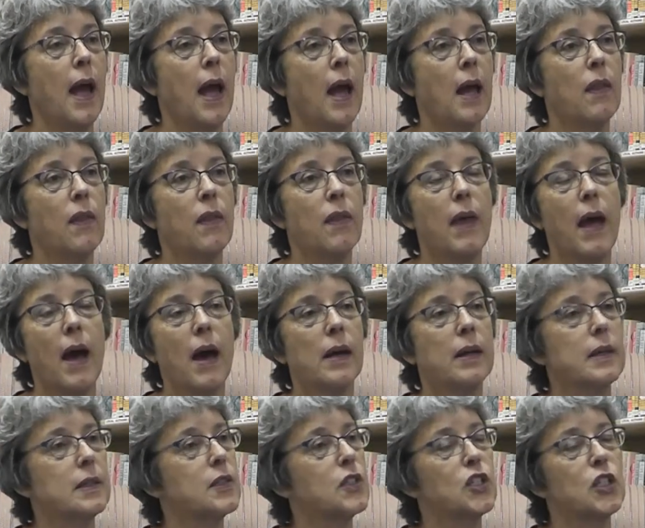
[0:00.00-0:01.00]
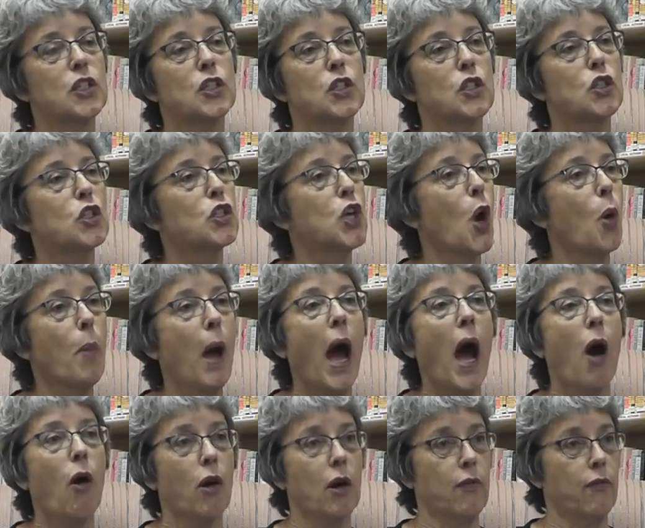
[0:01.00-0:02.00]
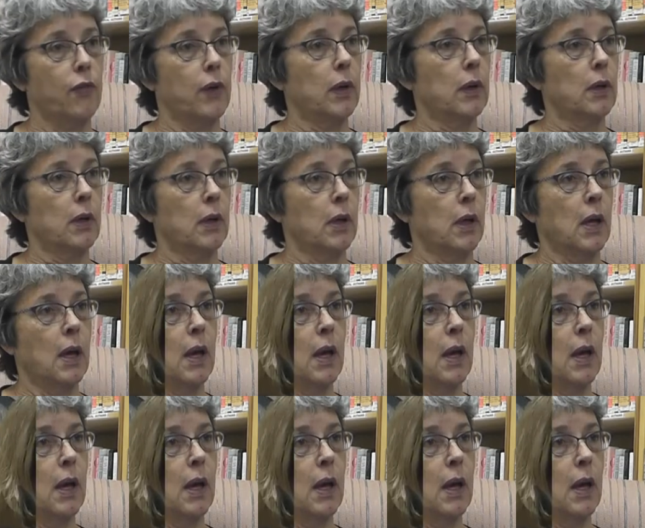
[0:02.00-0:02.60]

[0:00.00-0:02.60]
And that is just so powerful.